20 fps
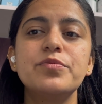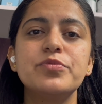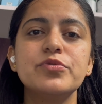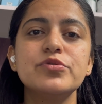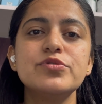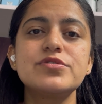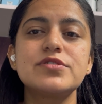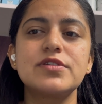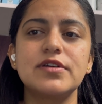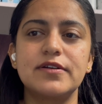
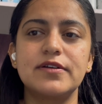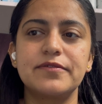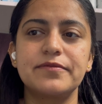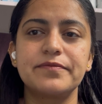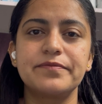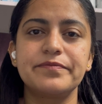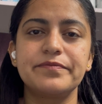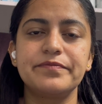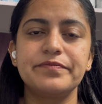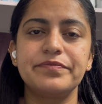booster.
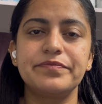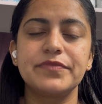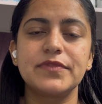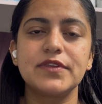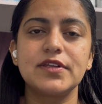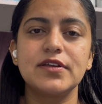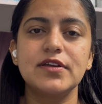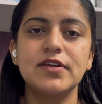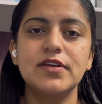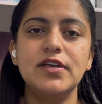
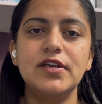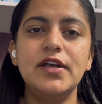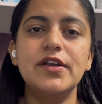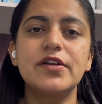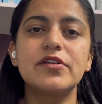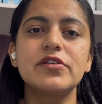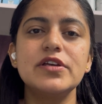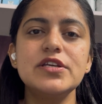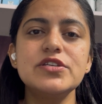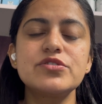It
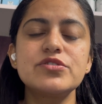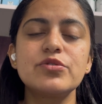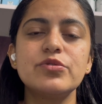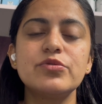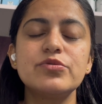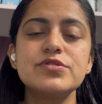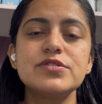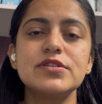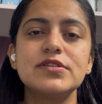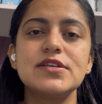
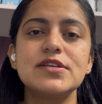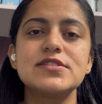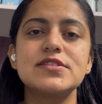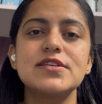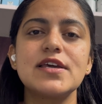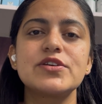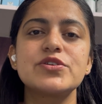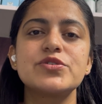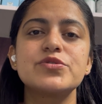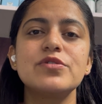restores the
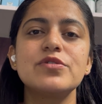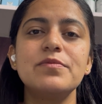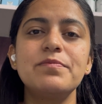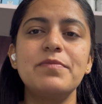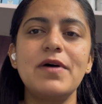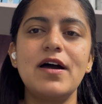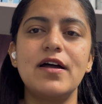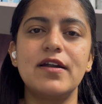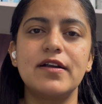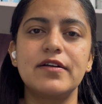sexual
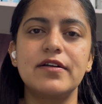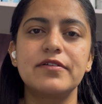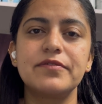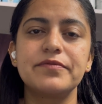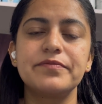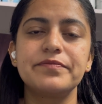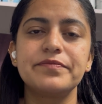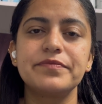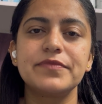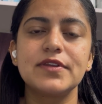power.
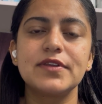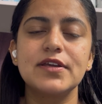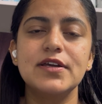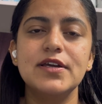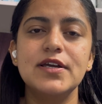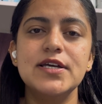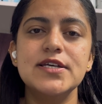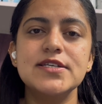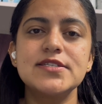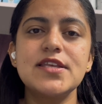
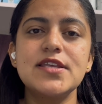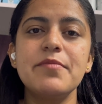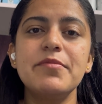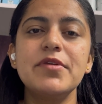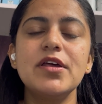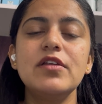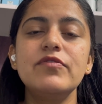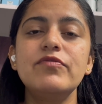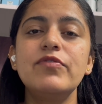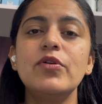
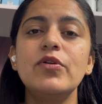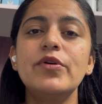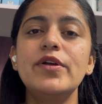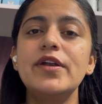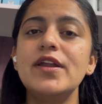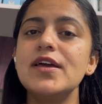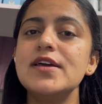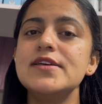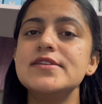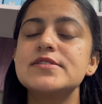Seminal fluid
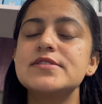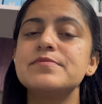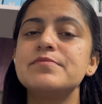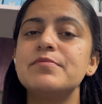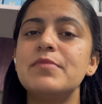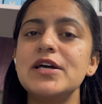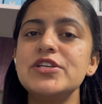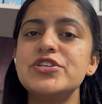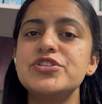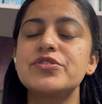is
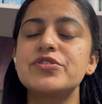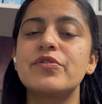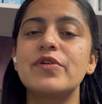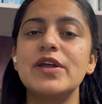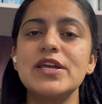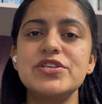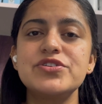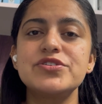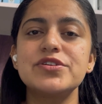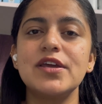much
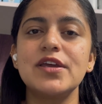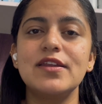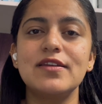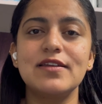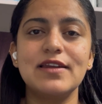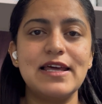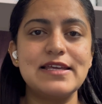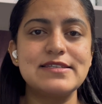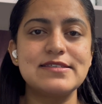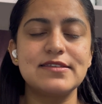rich in
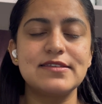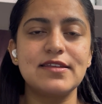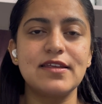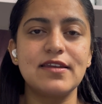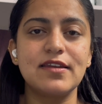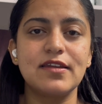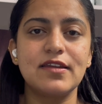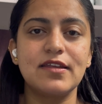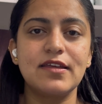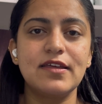lecithin.
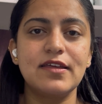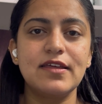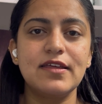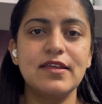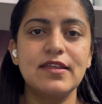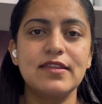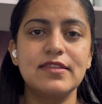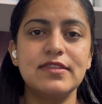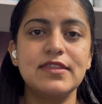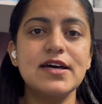
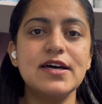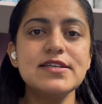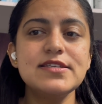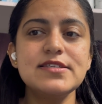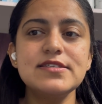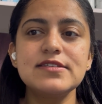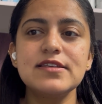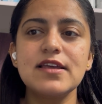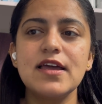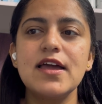
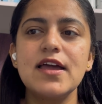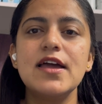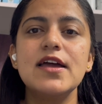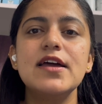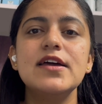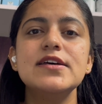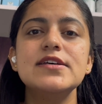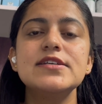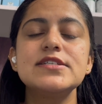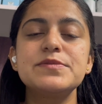Thus,
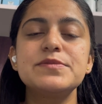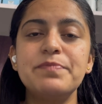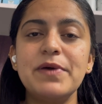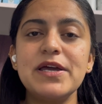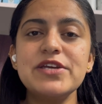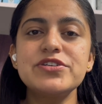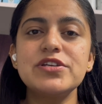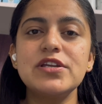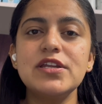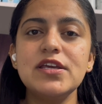
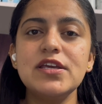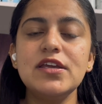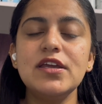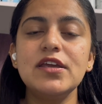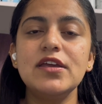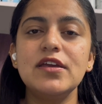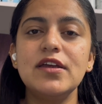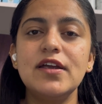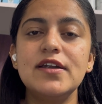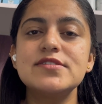especially
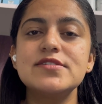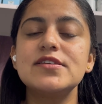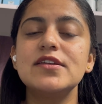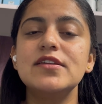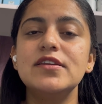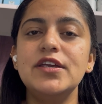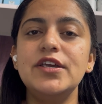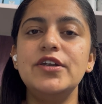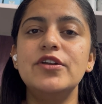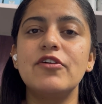it's in
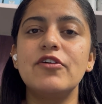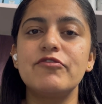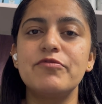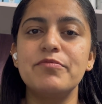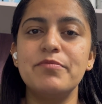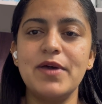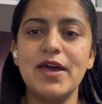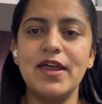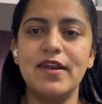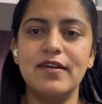need of
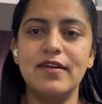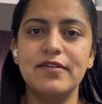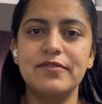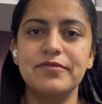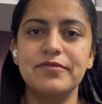men.